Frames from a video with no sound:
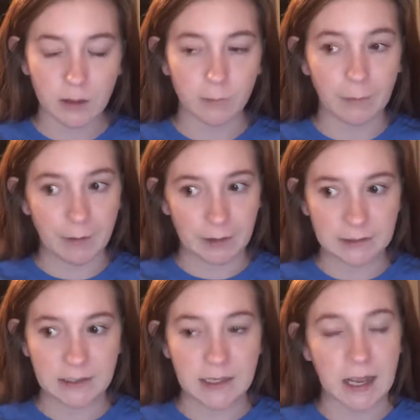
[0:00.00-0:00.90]
we went and
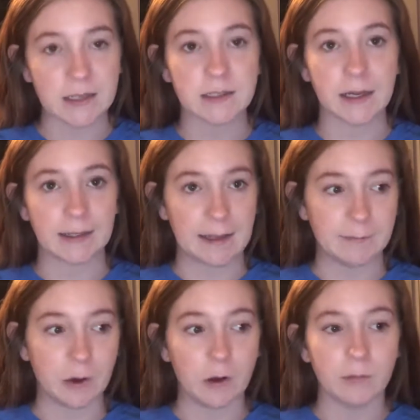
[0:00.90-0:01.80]
got the test. I
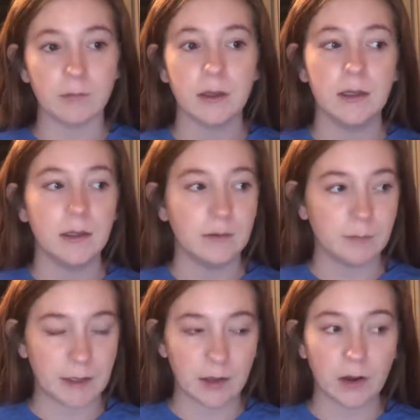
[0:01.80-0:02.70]
came home,
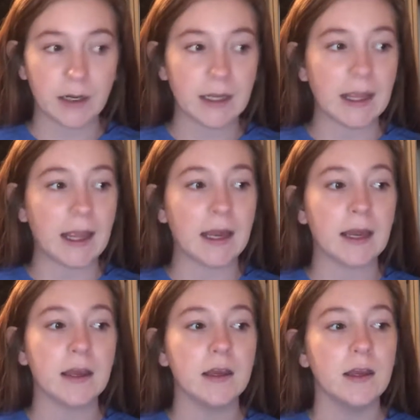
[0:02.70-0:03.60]
pee on it again,